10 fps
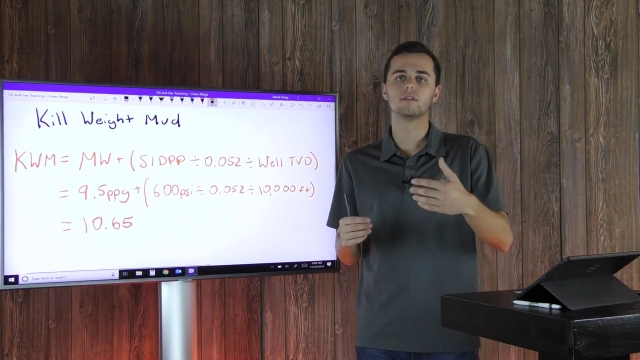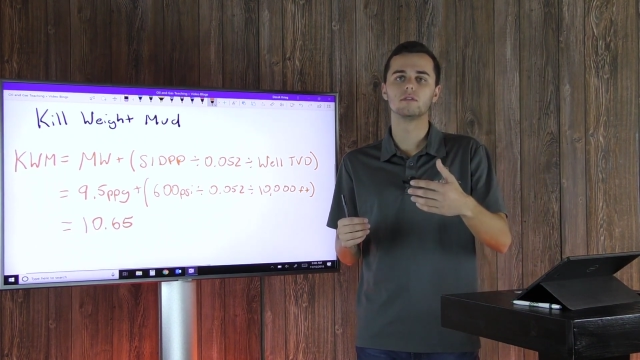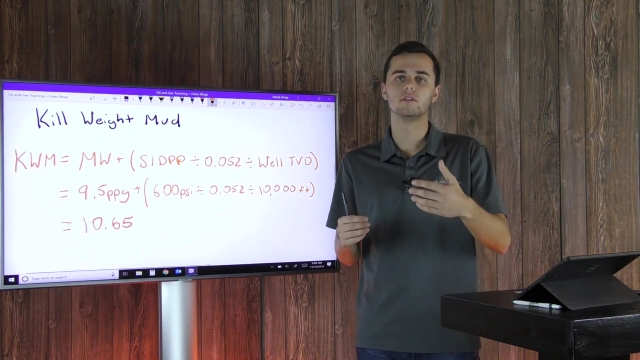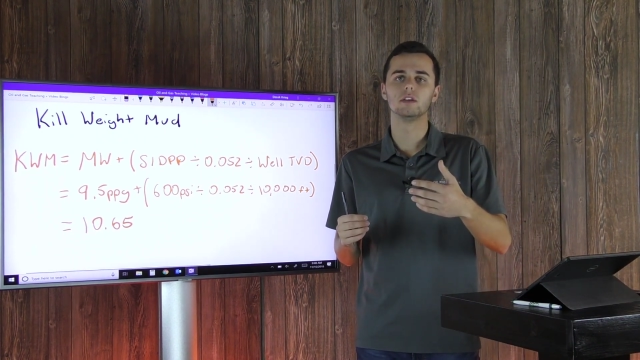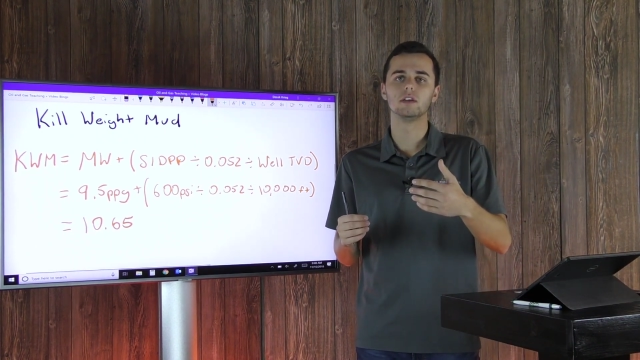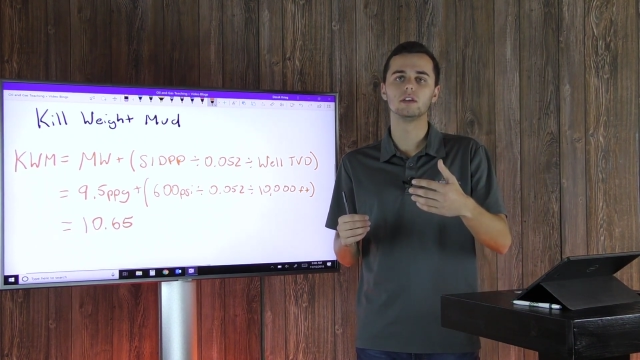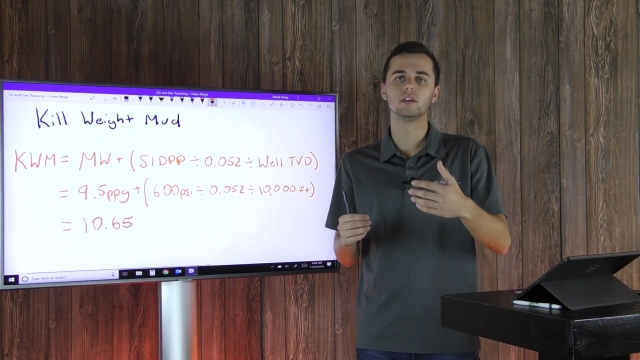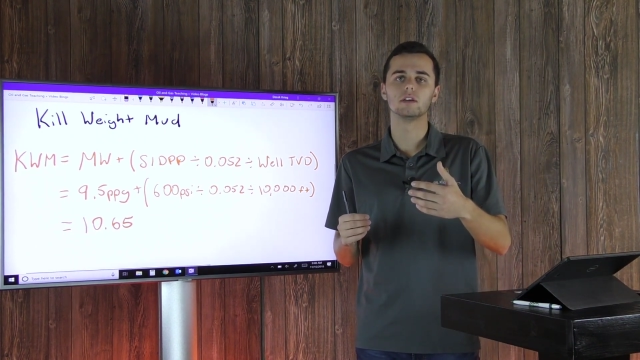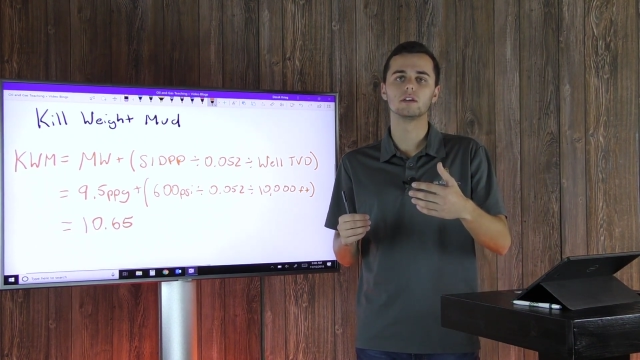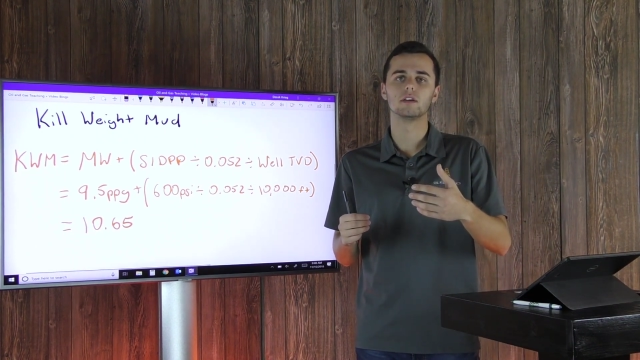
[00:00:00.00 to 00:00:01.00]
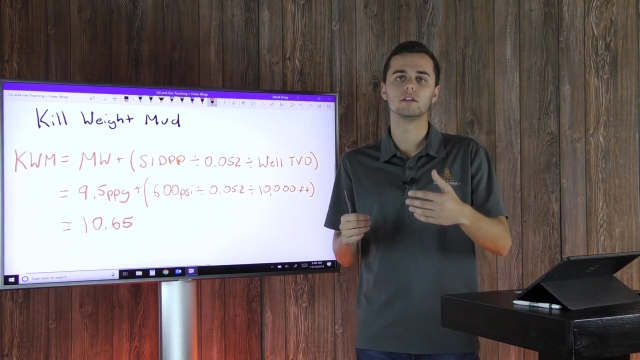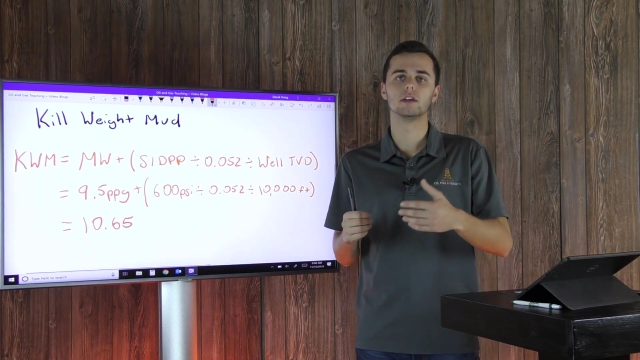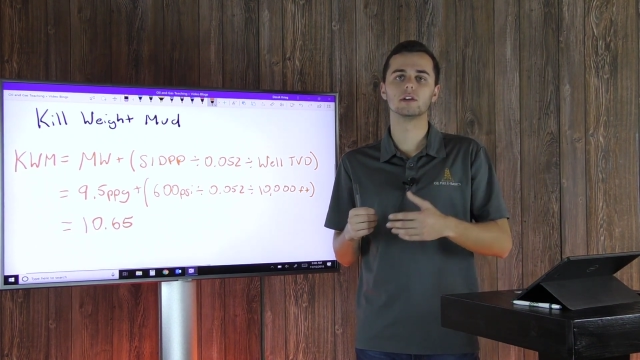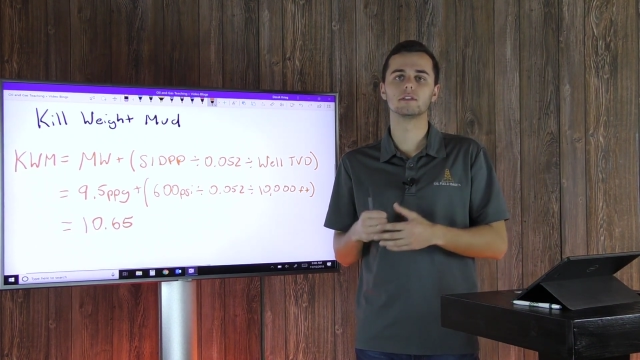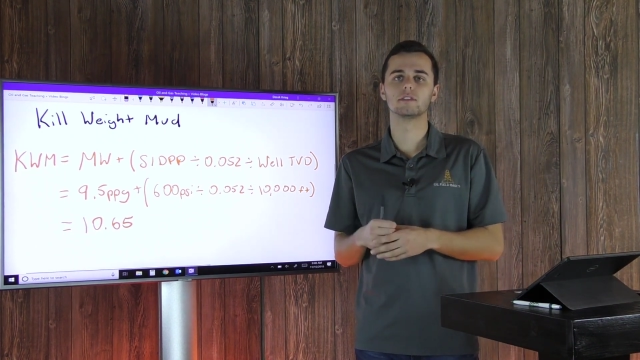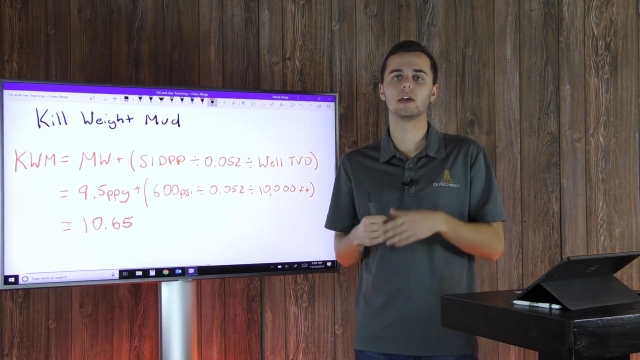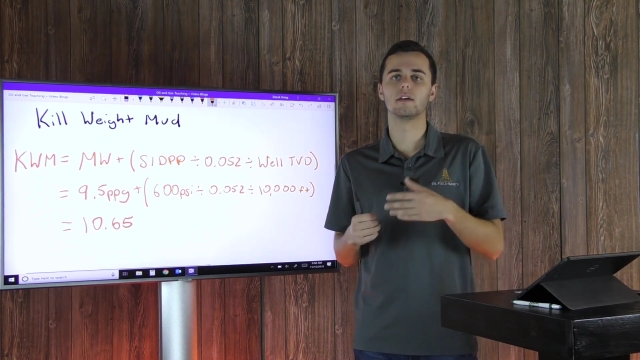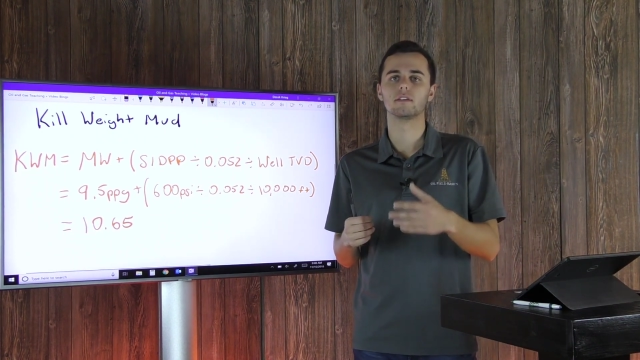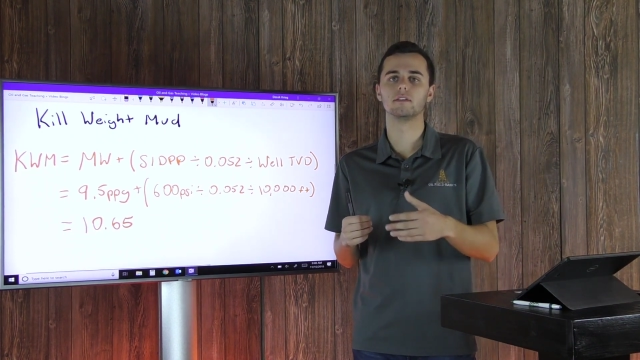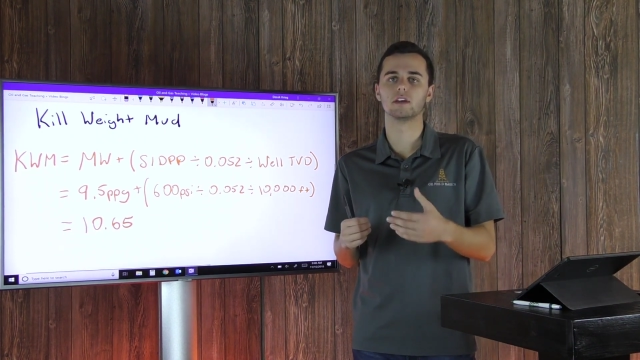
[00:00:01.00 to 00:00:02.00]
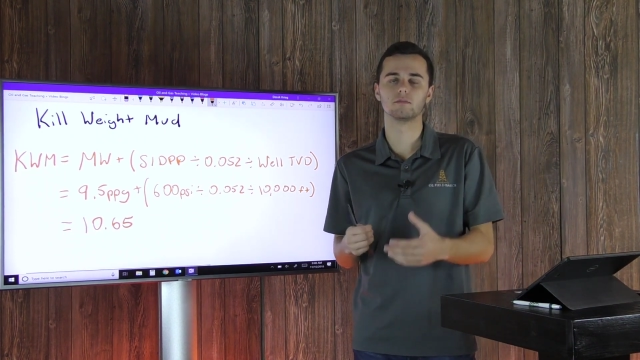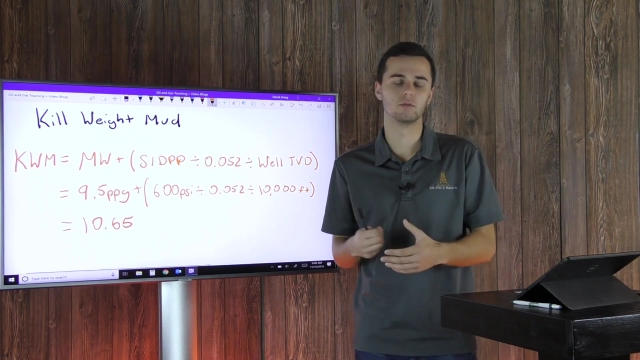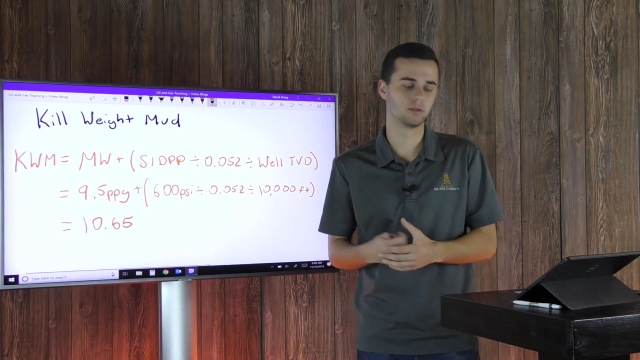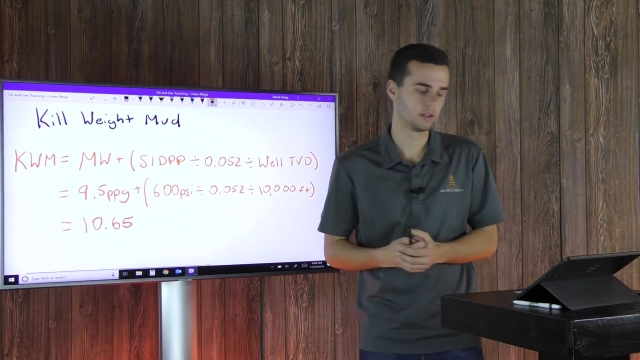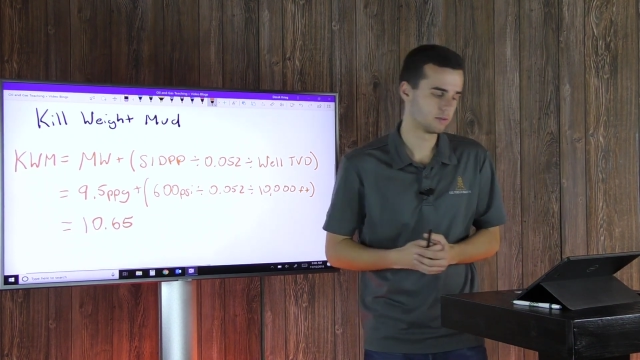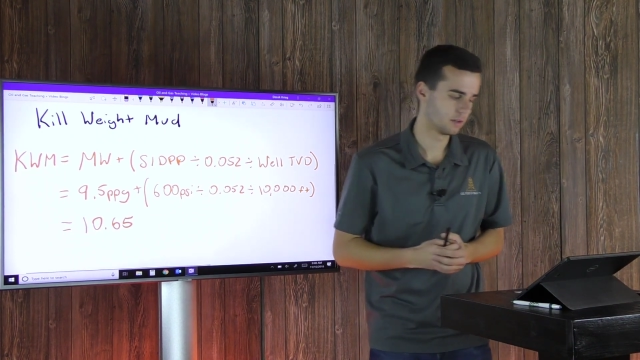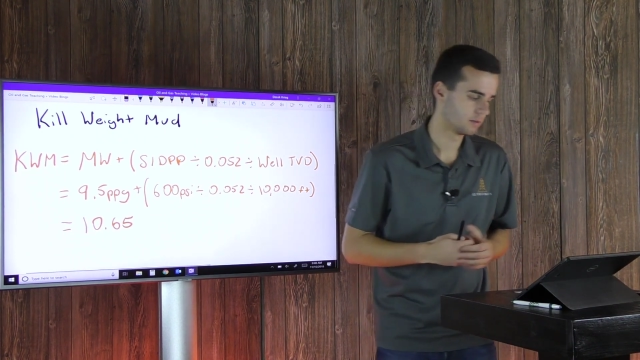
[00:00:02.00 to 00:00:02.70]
to the nearest 10th decimal place.